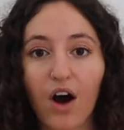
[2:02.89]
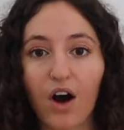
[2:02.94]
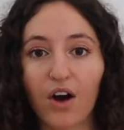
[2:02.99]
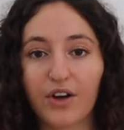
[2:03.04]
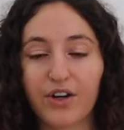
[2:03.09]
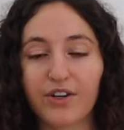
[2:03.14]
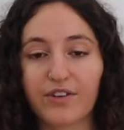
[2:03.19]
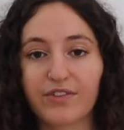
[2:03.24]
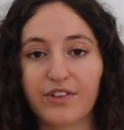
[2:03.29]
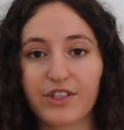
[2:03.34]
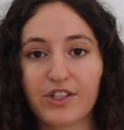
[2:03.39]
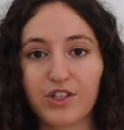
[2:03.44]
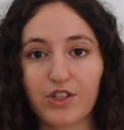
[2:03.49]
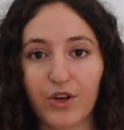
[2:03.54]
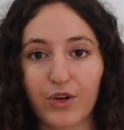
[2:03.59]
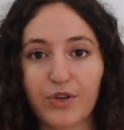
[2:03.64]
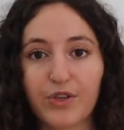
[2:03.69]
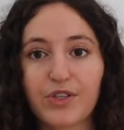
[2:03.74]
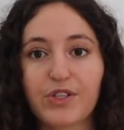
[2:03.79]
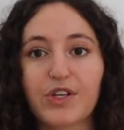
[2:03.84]
Ocrevus
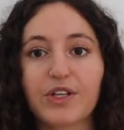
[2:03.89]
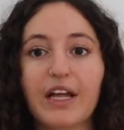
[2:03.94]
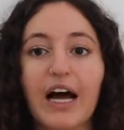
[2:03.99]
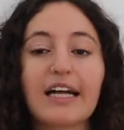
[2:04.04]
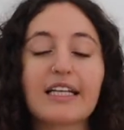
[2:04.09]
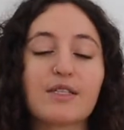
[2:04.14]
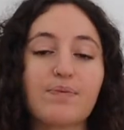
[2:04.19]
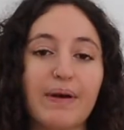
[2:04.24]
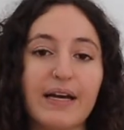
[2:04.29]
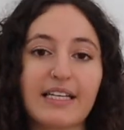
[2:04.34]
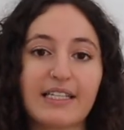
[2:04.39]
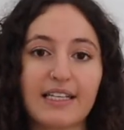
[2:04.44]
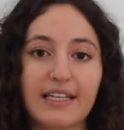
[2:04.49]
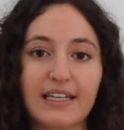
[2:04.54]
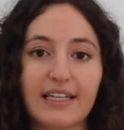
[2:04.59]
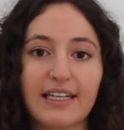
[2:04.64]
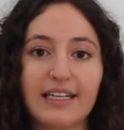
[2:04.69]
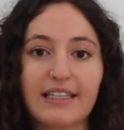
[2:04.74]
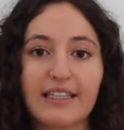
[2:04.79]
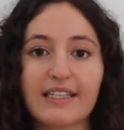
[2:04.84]
dose, so that's
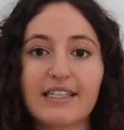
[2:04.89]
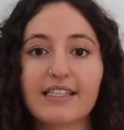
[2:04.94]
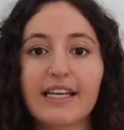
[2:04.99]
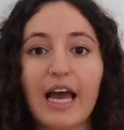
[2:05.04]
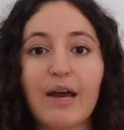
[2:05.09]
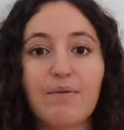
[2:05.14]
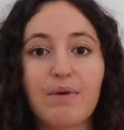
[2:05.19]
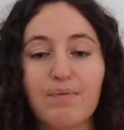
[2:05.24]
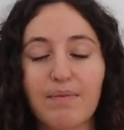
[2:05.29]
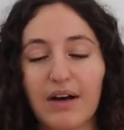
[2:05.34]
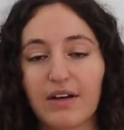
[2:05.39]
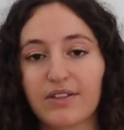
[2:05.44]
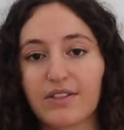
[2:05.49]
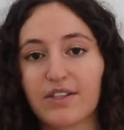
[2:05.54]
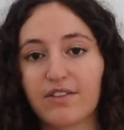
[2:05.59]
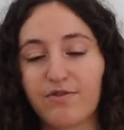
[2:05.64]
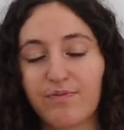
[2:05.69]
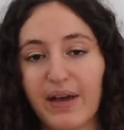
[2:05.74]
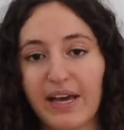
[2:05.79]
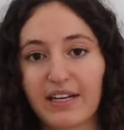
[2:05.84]
basically the same
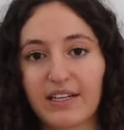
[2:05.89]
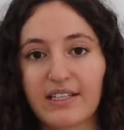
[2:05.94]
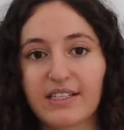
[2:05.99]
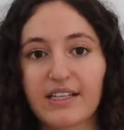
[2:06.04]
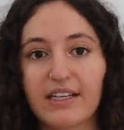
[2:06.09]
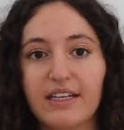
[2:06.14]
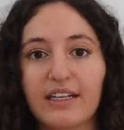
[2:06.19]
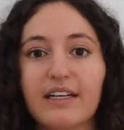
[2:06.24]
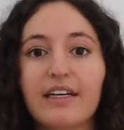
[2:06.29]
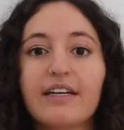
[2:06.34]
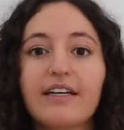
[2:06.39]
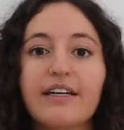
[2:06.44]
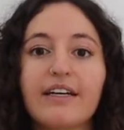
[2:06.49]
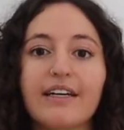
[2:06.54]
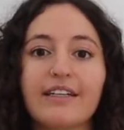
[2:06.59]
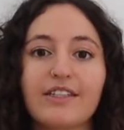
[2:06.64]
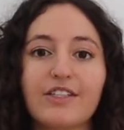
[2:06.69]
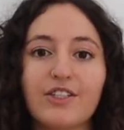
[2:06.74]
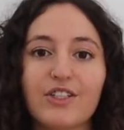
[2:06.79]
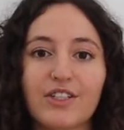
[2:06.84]
amount of medicine,
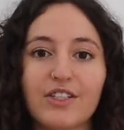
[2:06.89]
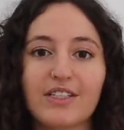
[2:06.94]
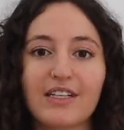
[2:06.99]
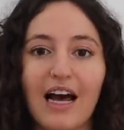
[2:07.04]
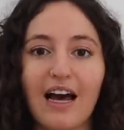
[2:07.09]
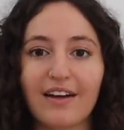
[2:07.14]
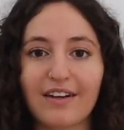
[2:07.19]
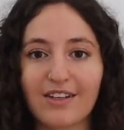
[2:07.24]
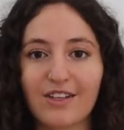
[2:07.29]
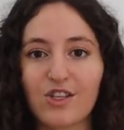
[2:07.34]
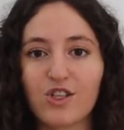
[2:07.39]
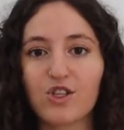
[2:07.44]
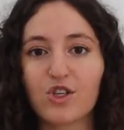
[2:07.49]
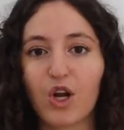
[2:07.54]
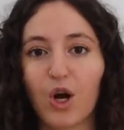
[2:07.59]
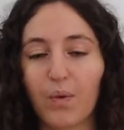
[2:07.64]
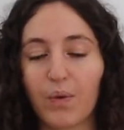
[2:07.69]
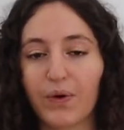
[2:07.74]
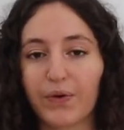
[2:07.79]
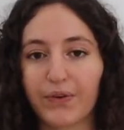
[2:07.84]
it's just at a
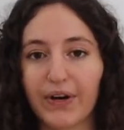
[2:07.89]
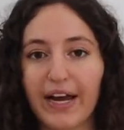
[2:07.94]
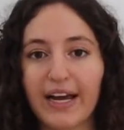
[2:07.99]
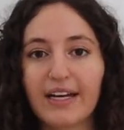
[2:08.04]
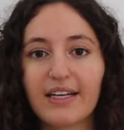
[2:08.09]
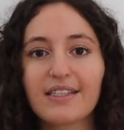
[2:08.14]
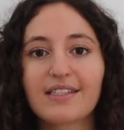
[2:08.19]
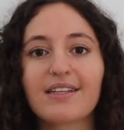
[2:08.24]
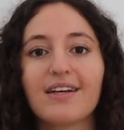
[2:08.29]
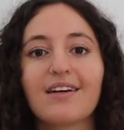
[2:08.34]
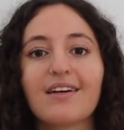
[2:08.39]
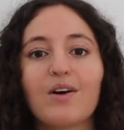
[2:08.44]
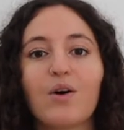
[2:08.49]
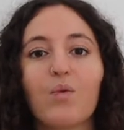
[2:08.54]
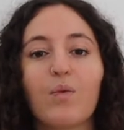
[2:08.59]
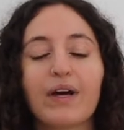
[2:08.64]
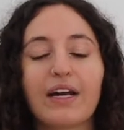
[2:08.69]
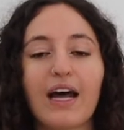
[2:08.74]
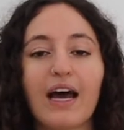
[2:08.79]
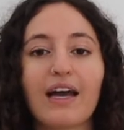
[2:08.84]
slower rate.
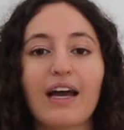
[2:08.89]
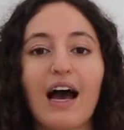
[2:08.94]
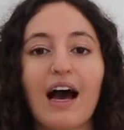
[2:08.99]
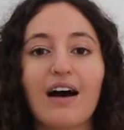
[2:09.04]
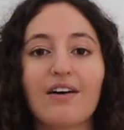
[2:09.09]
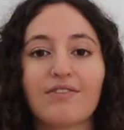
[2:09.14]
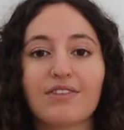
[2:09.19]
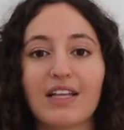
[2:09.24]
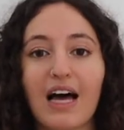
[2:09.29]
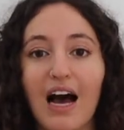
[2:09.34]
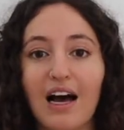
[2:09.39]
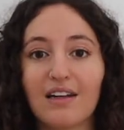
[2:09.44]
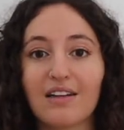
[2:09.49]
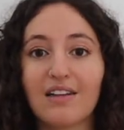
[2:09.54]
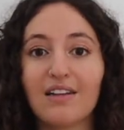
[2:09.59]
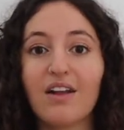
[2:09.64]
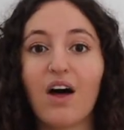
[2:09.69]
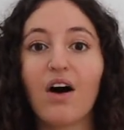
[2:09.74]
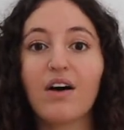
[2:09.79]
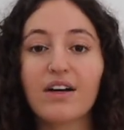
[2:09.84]
When I have that
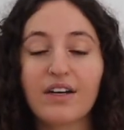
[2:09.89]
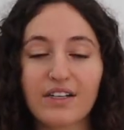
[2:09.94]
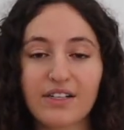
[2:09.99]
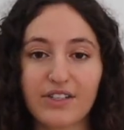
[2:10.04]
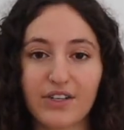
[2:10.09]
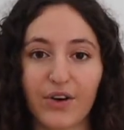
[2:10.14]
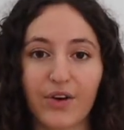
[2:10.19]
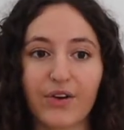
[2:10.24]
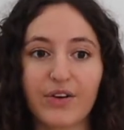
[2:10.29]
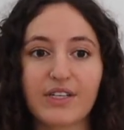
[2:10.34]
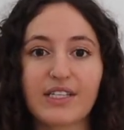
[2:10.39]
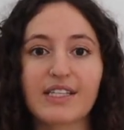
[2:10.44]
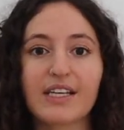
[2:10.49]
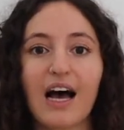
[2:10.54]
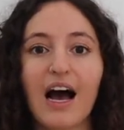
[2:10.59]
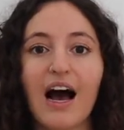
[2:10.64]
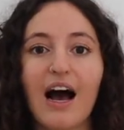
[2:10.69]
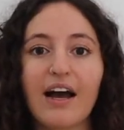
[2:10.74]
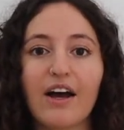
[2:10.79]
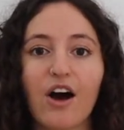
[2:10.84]
longer dose,
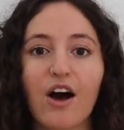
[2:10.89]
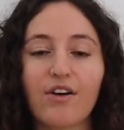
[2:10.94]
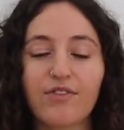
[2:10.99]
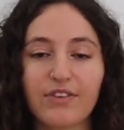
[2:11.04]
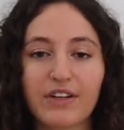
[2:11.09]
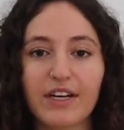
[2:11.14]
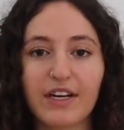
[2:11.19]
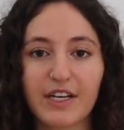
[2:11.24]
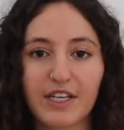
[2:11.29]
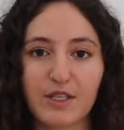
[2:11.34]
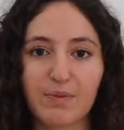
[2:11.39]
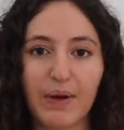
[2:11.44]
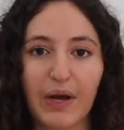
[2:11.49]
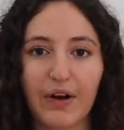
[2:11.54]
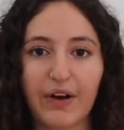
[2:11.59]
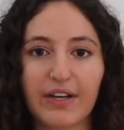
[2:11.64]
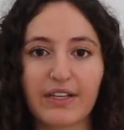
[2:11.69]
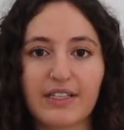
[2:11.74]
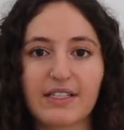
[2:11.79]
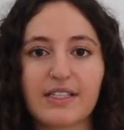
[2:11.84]
I often
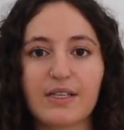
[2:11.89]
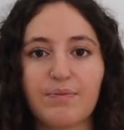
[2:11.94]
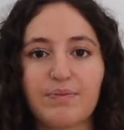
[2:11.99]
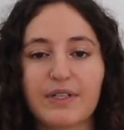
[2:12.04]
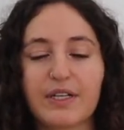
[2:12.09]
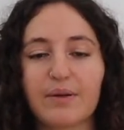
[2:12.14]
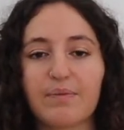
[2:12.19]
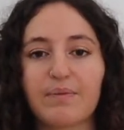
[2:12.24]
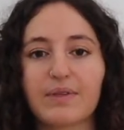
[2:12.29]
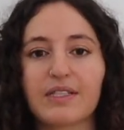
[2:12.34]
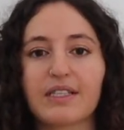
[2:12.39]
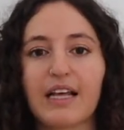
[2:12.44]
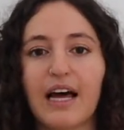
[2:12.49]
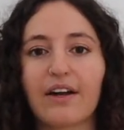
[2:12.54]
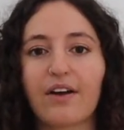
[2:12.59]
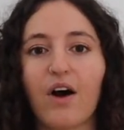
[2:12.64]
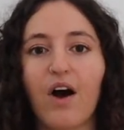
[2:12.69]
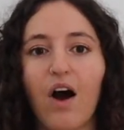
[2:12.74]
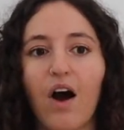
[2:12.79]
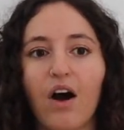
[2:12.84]
experience symptoms
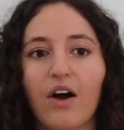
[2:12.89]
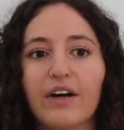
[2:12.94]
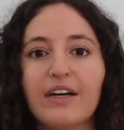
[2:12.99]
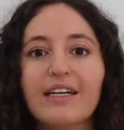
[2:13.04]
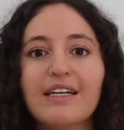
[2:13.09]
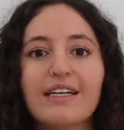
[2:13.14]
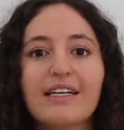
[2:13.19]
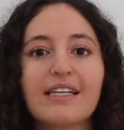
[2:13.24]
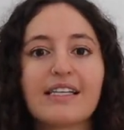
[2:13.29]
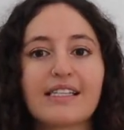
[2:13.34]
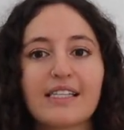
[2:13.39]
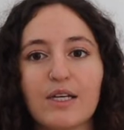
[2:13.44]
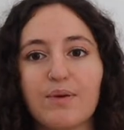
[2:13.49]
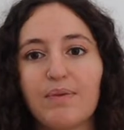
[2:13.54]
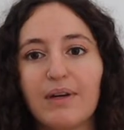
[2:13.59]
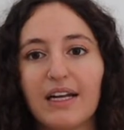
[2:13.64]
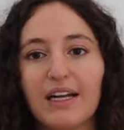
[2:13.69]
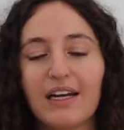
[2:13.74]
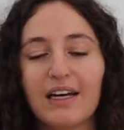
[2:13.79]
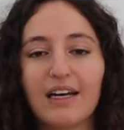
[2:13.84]
that are
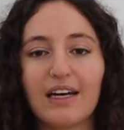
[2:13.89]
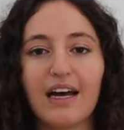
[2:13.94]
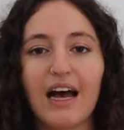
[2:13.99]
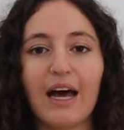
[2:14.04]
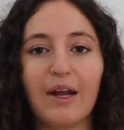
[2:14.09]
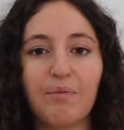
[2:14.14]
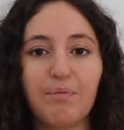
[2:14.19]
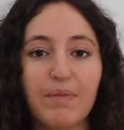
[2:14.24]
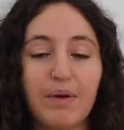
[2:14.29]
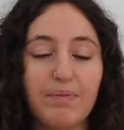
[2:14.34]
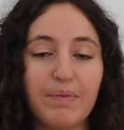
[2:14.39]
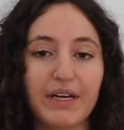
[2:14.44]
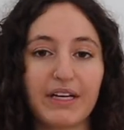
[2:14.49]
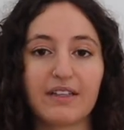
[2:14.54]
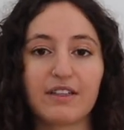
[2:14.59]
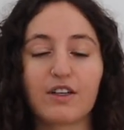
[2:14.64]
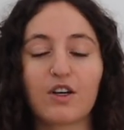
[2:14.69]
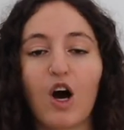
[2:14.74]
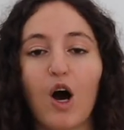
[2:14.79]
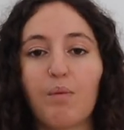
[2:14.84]
similar and
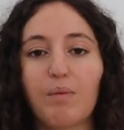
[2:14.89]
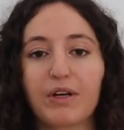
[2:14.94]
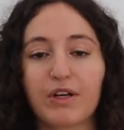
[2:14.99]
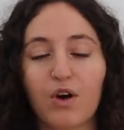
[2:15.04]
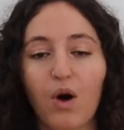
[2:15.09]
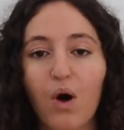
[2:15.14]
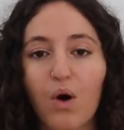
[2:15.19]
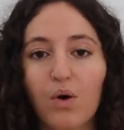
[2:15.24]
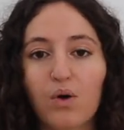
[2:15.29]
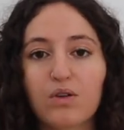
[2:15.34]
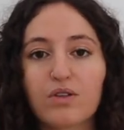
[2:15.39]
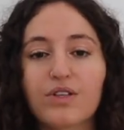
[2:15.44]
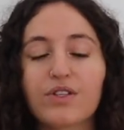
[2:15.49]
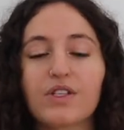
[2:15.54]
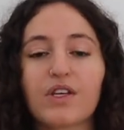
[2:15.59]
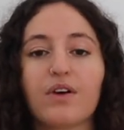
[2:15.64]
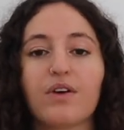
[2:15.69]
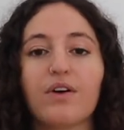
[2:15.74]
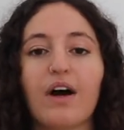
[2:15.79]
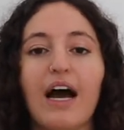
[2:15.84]
mimic the common cold.
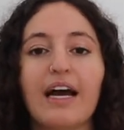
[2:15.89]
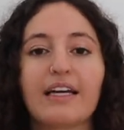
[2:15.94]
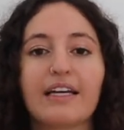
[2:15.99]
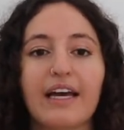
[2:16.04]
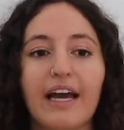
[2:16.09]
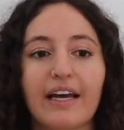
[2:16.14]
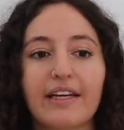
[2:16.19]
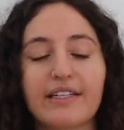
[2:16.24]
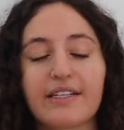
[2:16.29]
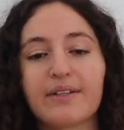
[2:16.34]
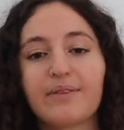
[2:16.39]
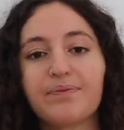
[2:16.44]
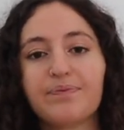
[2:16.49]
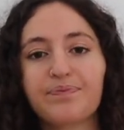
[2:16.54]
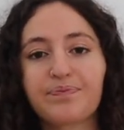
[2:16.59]
So I get